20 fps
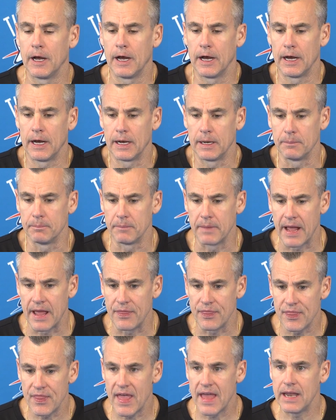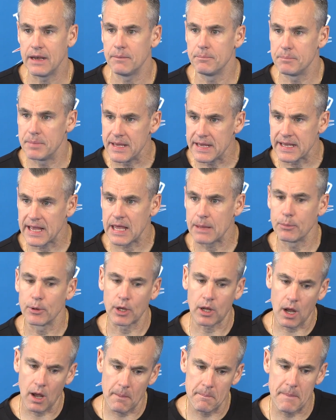Um, and then being able
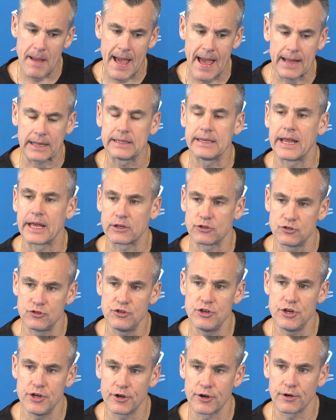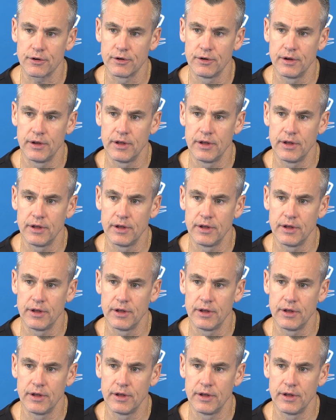to come back next year